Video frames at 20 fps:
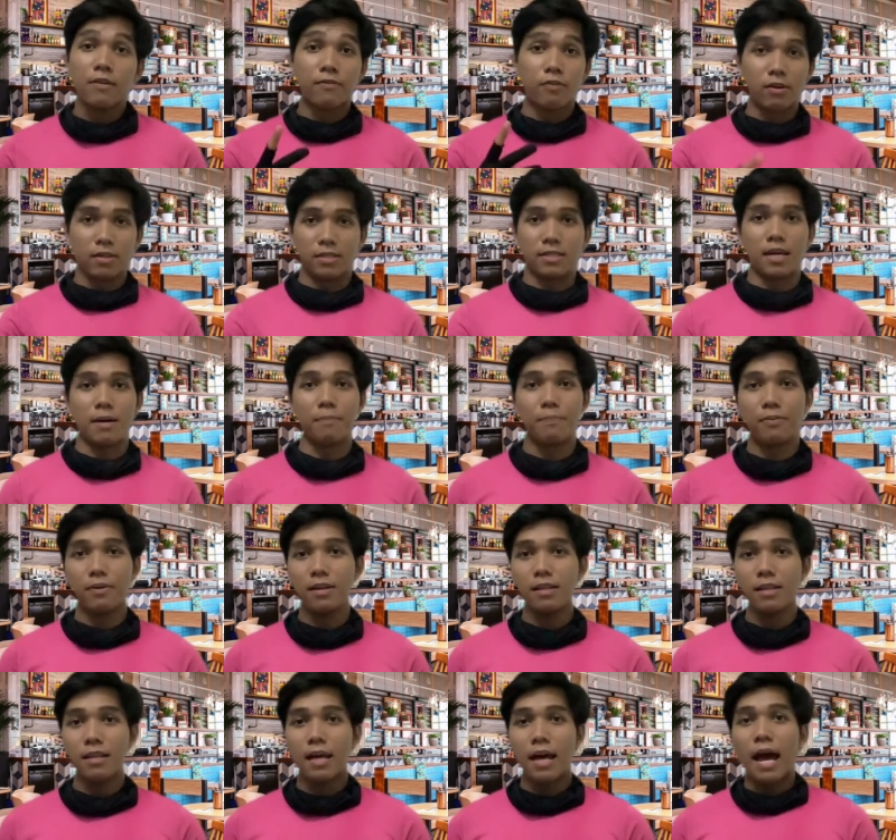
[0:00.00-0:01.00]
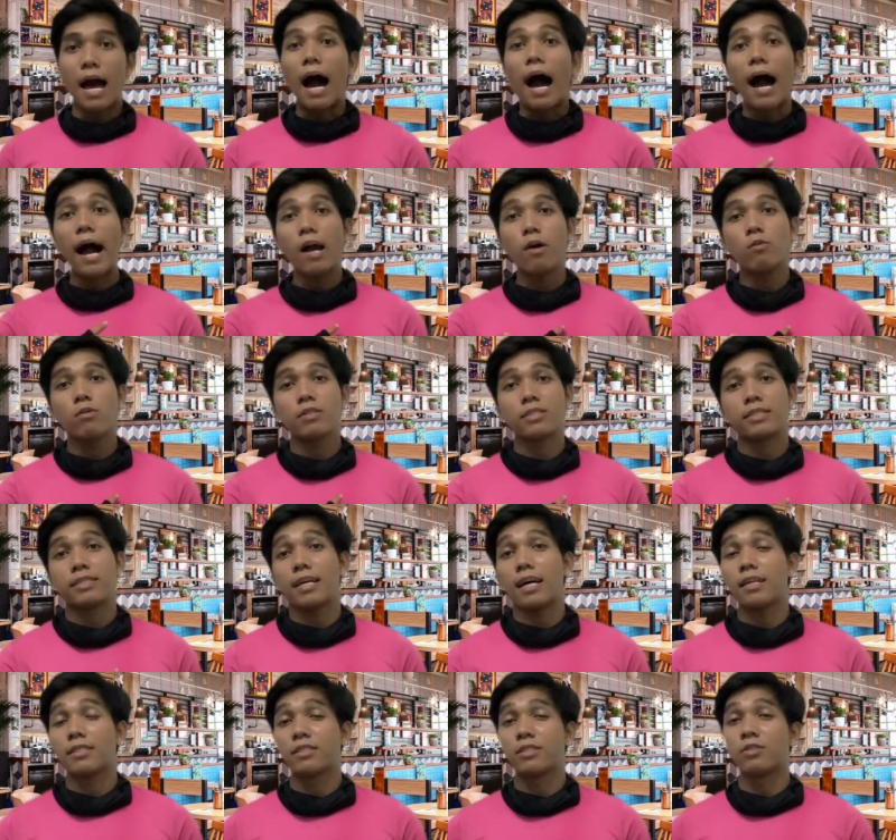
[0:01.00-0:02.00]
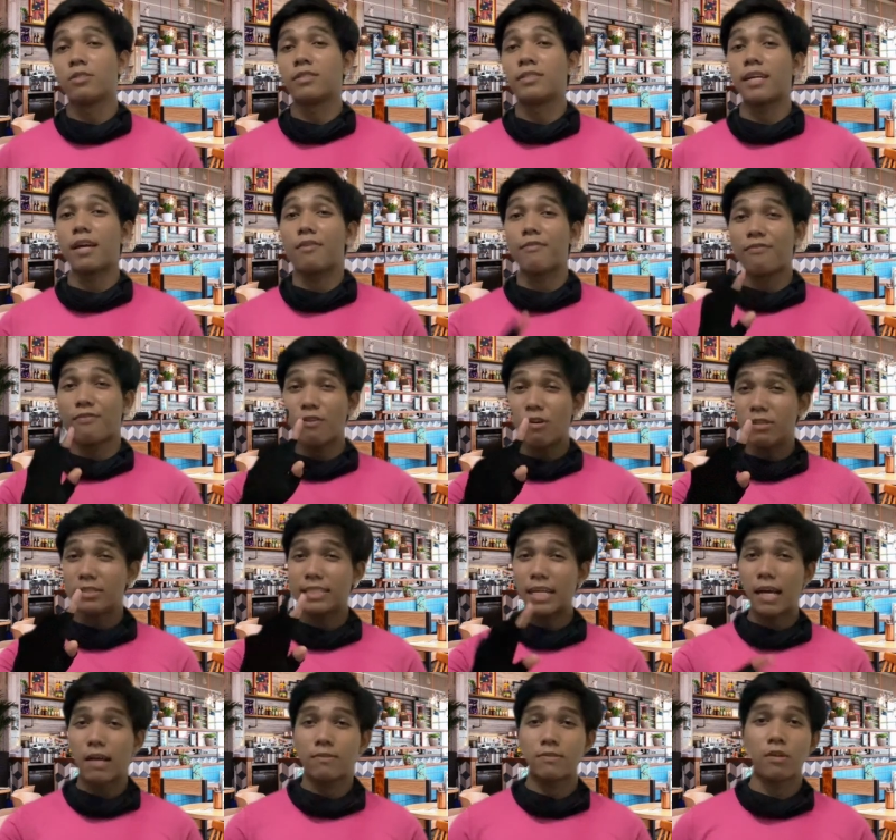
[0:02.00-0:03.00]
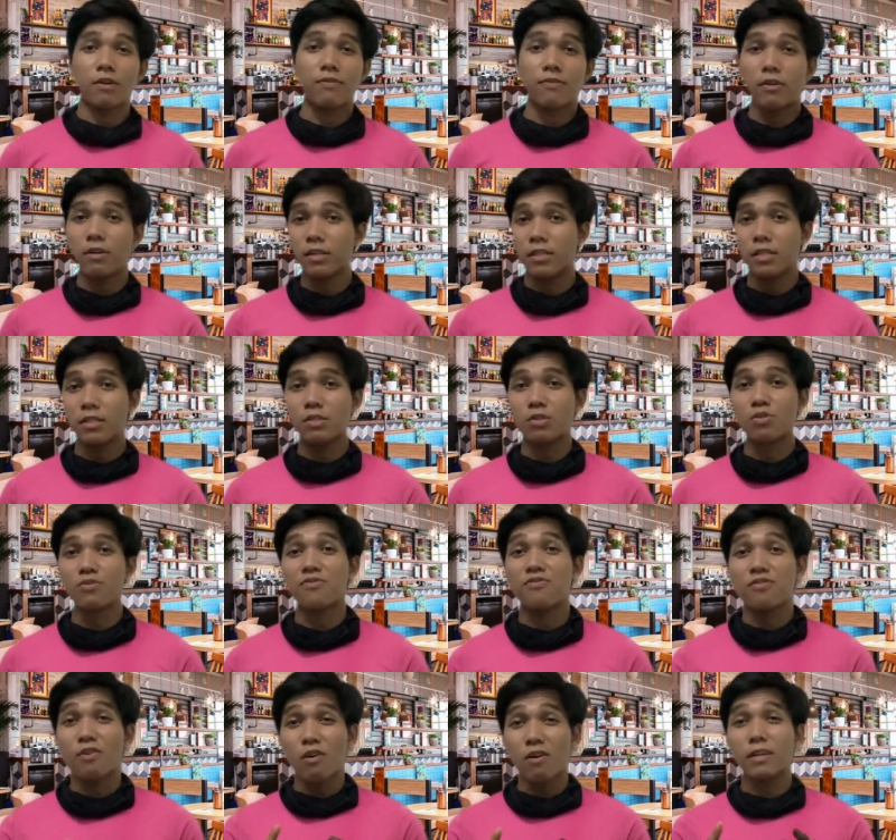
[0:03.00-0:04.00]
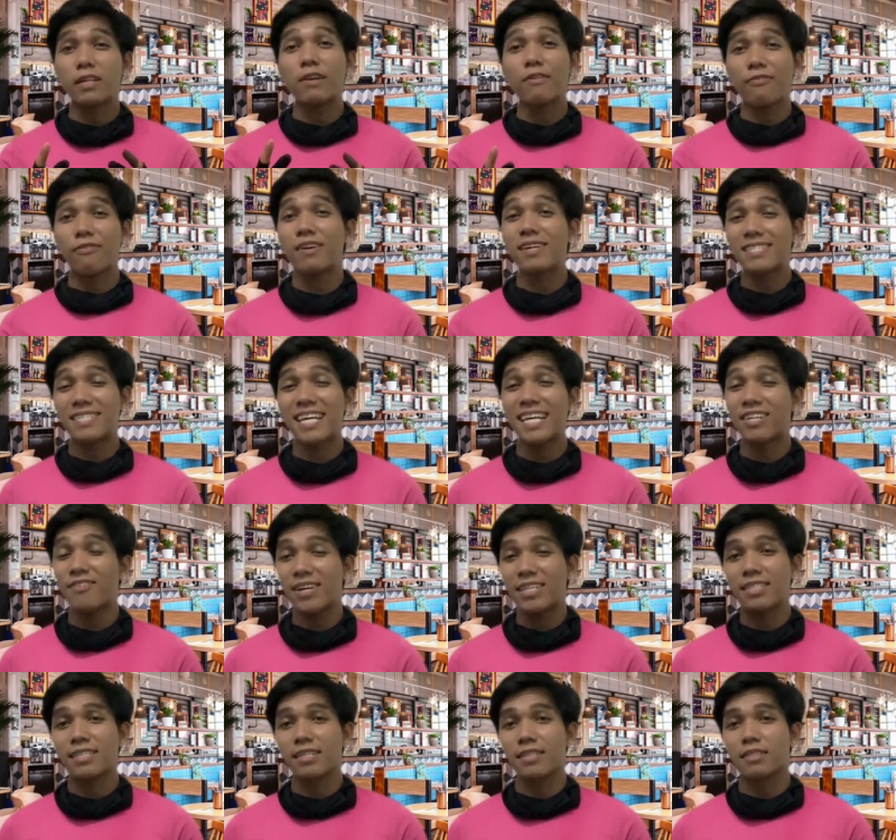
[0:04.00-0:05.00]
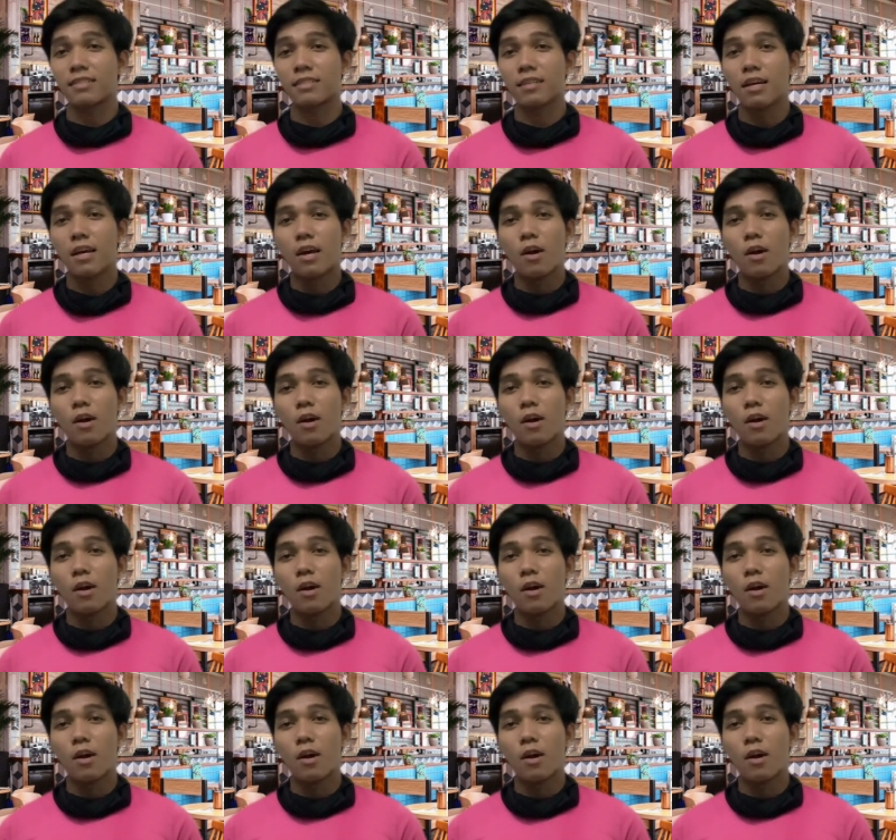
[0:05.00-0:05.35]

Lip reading: For example, I was tasked to send 4 types of order to 4 different addresses.